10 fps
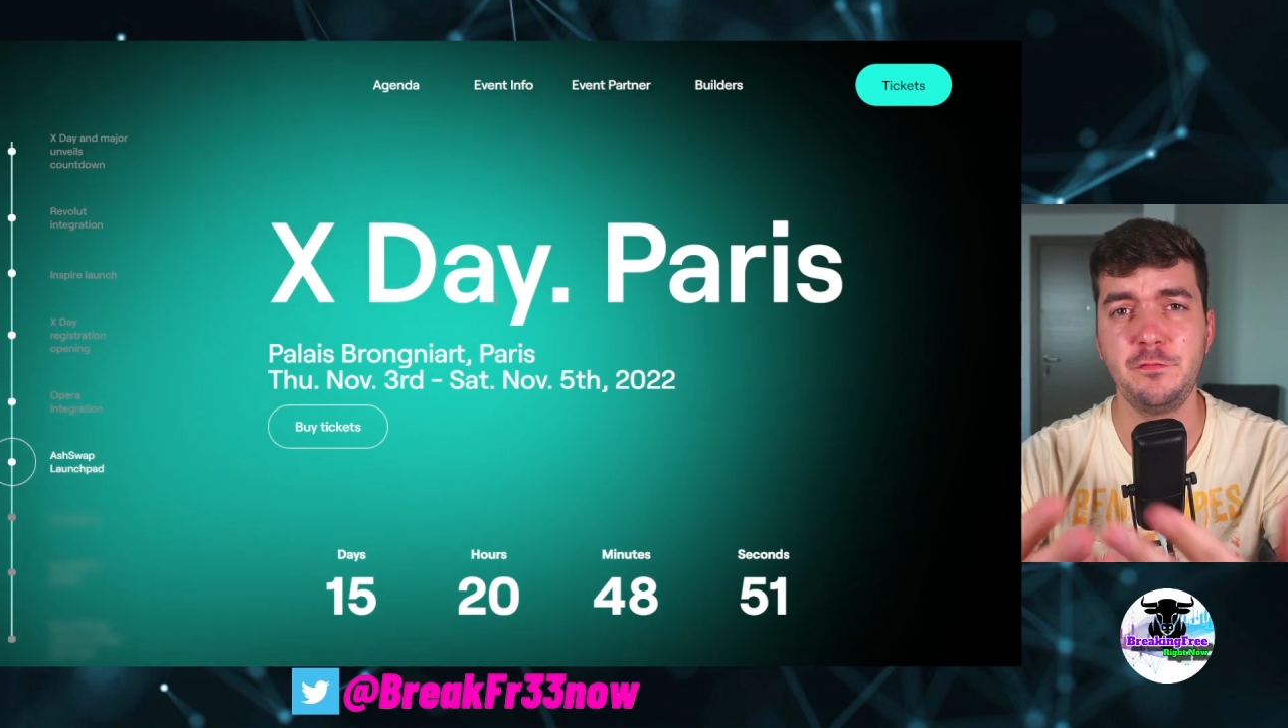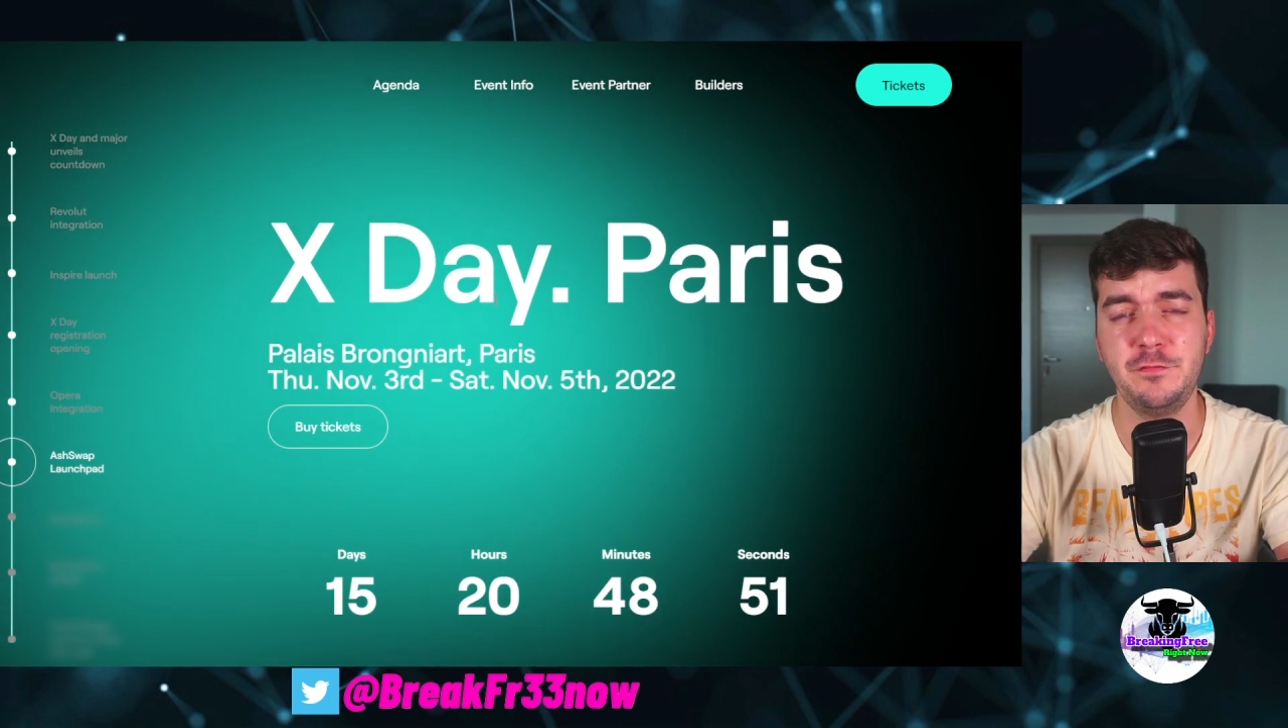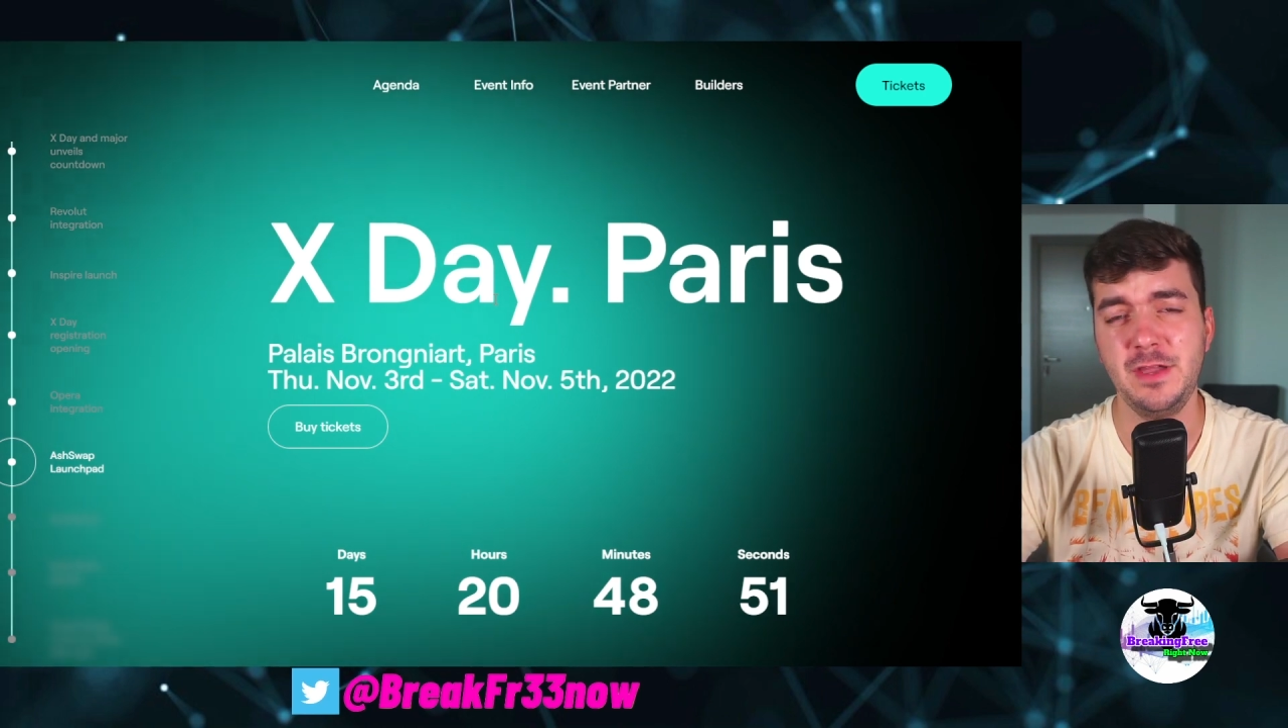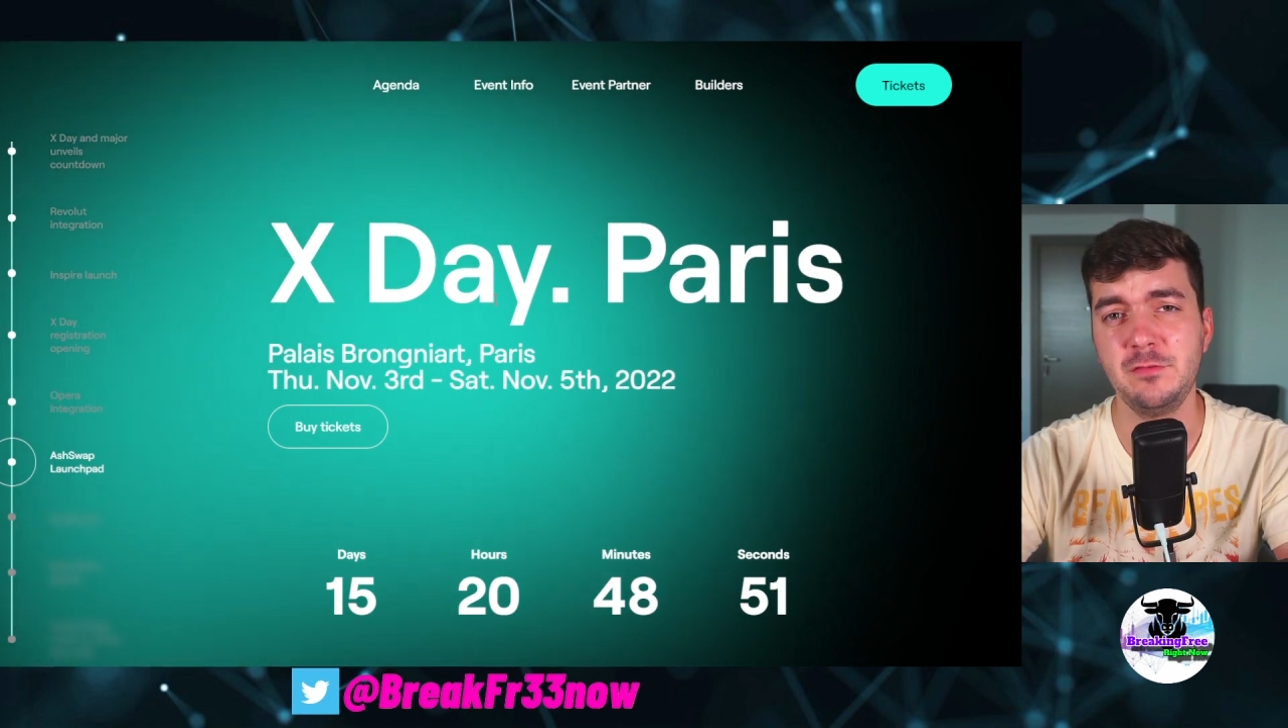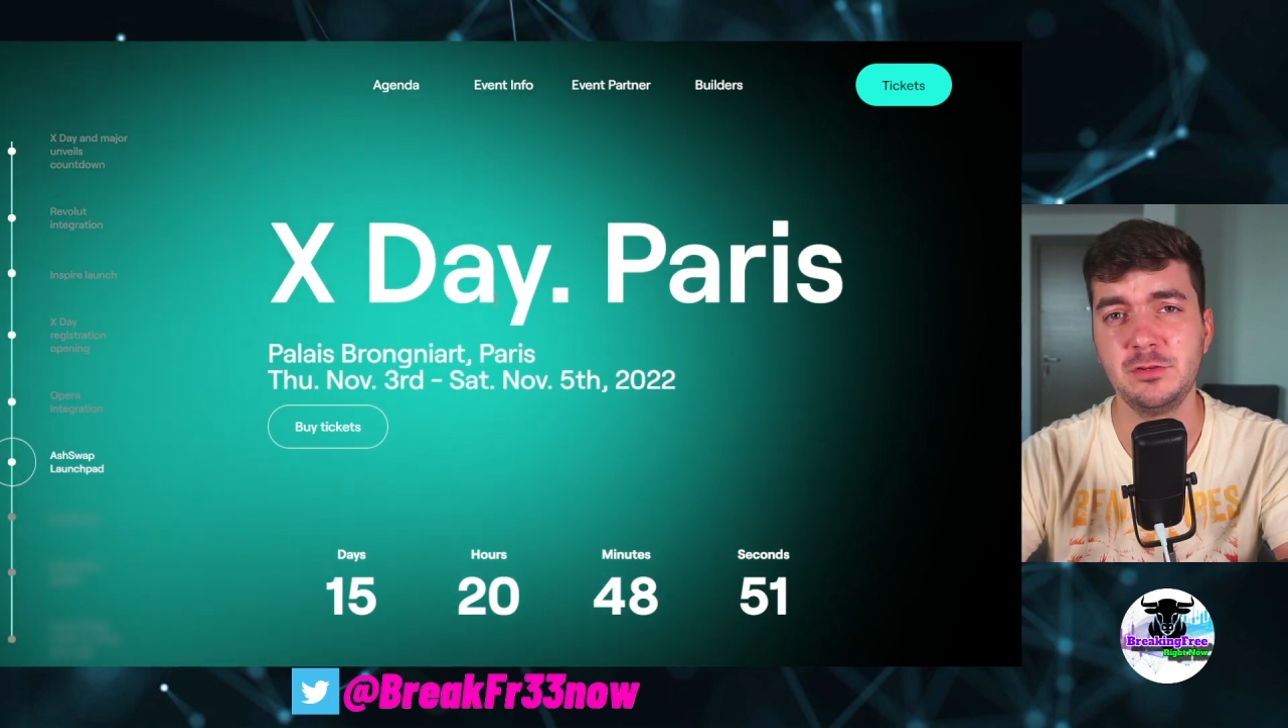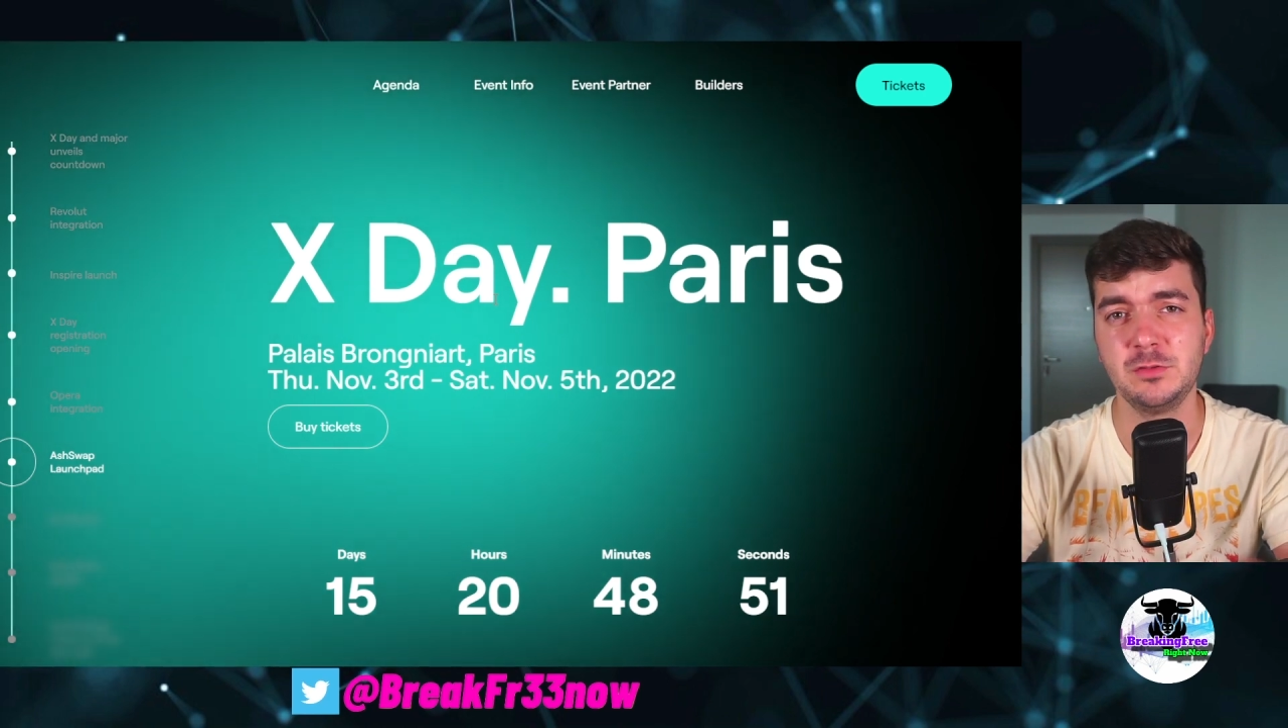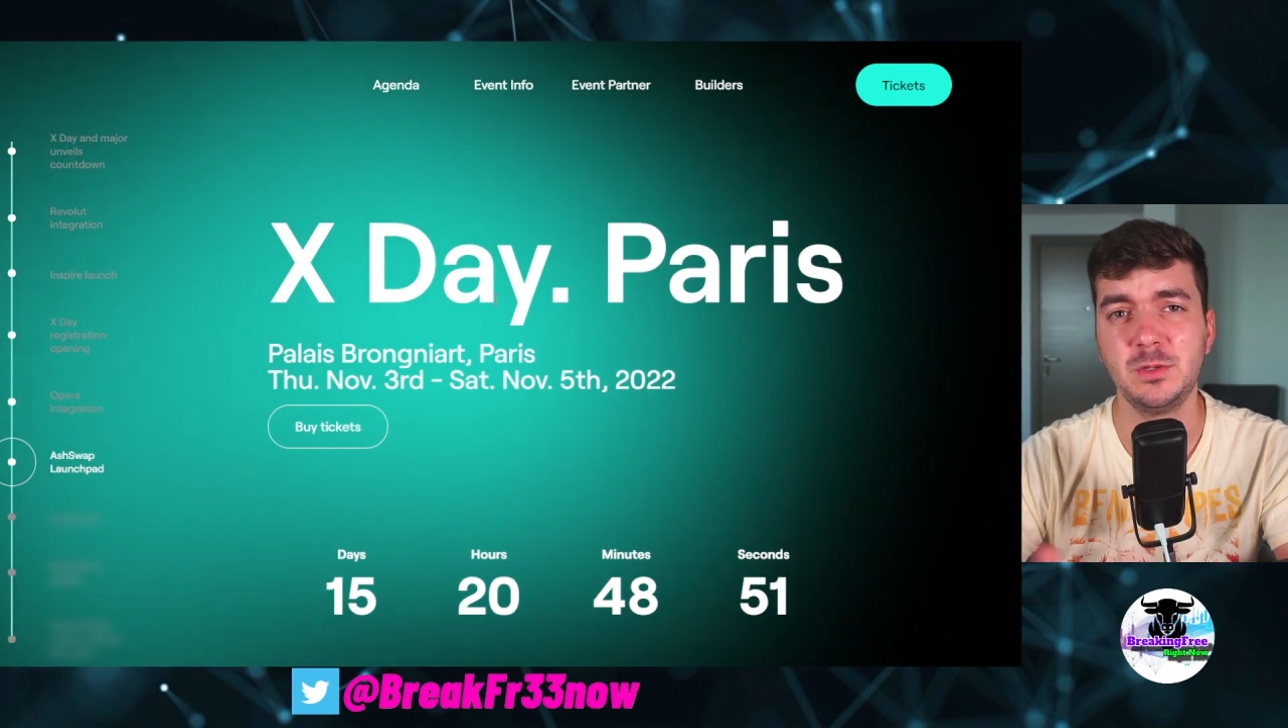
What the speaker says: favorite